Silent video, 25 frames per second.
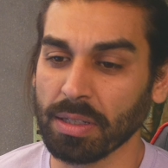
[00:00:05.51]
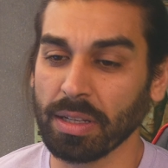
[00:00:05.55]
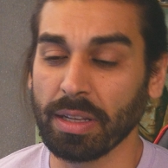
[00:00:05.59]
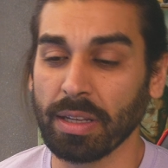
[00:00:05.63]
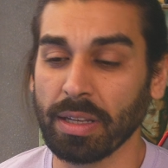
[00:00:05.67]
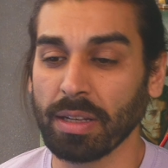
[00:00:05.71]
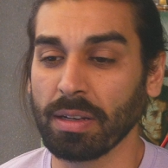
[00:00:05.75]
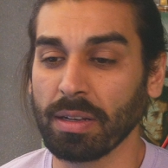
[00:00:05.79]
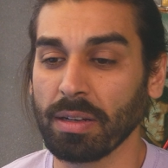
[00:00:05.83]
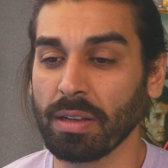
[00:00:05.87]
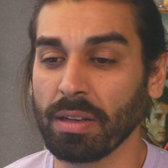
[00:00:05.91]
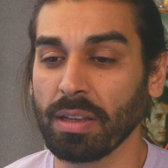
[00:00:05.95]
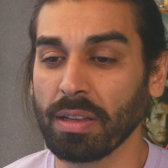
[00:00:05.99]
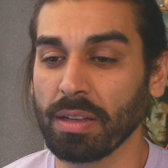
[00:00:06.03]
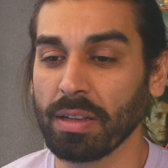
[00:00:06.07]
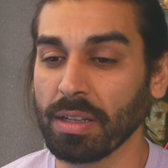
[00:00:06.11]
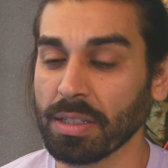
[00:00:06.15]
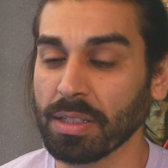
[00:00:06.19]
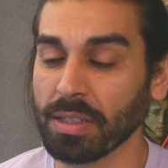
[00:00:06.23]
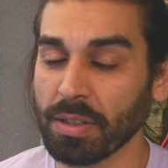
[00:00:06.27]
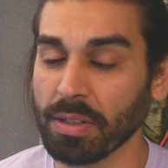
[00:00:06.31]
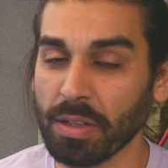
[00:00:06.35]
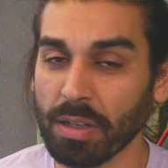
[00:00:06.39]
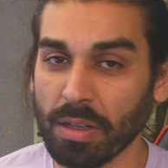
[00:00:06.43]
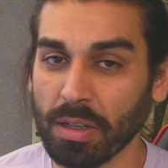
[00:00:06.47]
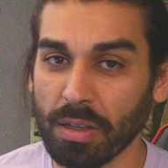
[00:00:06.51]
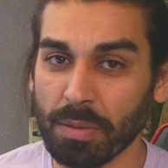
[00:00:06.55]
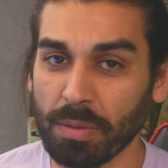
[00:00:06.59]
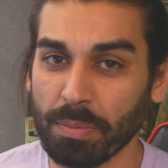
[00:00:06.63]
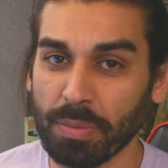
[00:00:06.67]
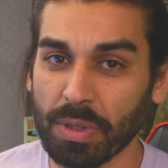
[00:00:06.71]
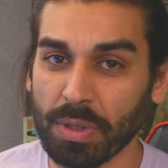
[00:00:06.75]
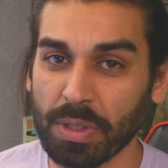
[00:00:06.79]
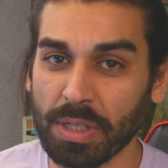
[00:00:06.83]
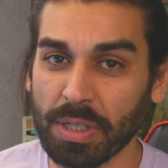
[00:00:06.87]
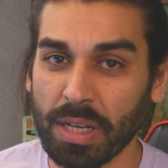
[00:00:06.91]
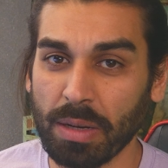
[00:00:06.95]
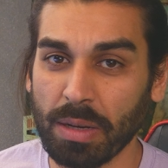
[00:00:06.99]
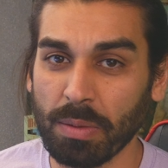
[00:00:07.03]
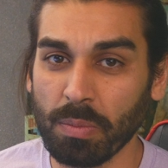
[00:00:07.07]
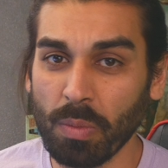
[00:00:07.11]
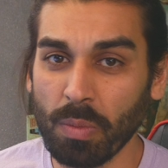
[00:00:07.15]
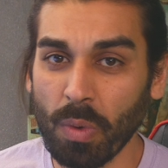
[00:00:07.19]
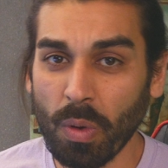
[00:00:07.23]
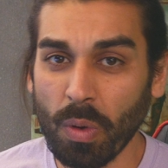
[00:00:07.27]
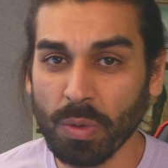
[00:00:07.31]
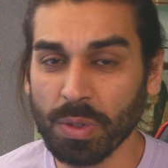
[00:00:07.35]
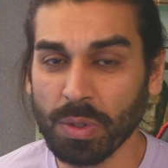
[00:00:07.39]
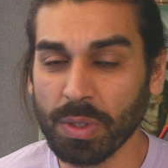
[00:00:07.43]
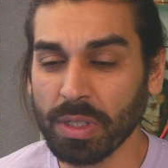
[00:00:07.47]
and it's going to pertain
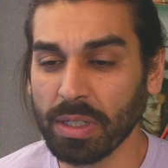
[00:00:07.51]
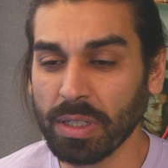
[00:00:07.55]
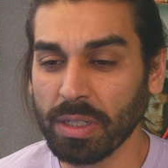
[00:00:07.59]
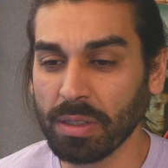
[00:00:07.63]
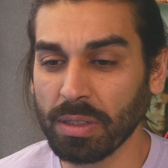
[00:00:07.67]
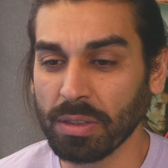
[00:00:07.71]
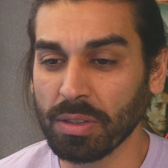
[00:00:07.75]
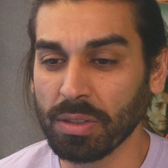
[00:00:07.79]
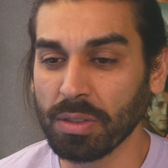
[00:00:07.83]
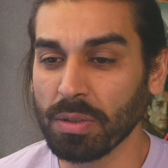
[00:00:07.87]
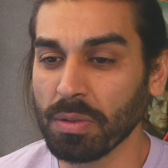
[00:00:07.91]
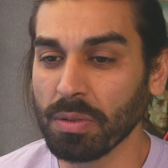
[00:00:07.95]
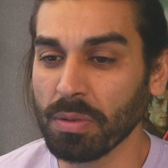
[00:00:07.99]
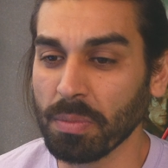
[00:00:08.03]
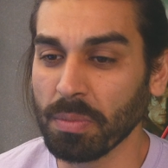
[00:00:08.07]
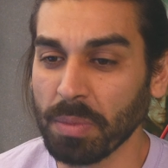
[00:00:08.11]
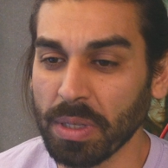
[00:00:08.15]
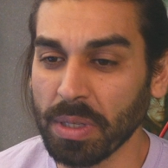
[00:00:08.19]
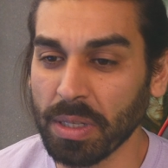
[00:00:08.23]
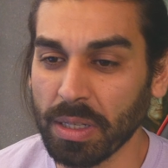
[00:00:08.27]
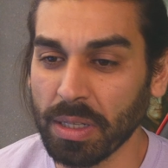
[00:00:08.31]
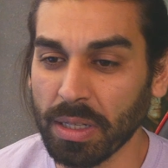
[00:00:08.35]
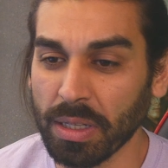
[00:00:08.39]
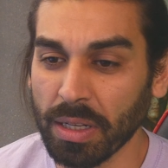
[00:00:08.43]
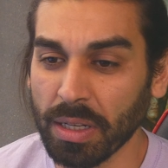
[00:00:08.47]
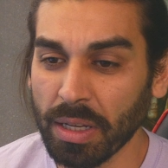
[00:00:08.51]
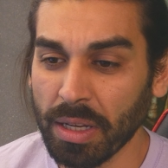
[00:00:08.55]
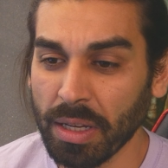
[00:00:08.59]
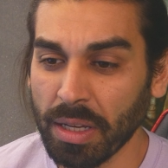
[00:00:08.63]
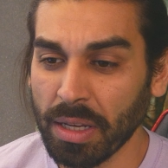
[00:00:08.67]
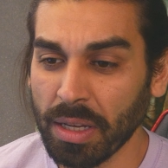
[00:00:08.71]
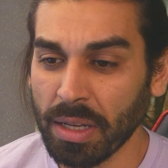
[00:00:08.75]
mostly to me